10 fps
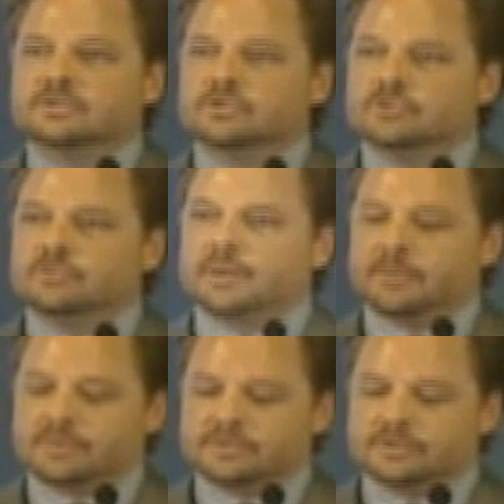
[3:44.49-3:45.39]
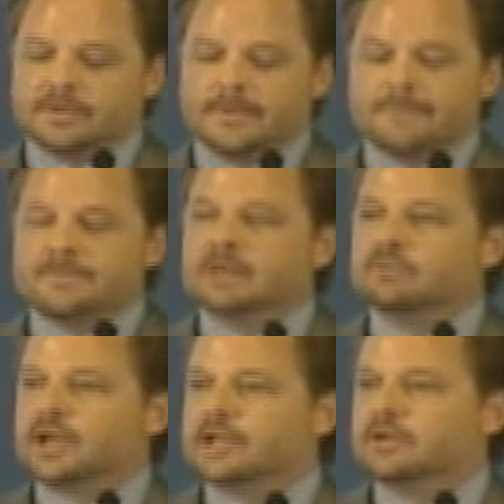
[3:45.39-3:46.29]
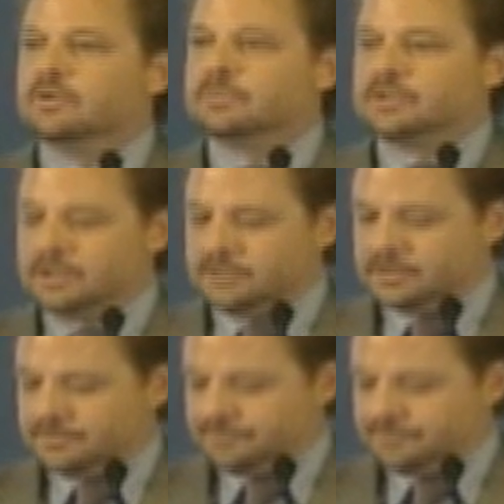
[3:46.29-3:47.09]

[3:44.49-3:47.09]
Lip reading: and newspapers and radio in particular.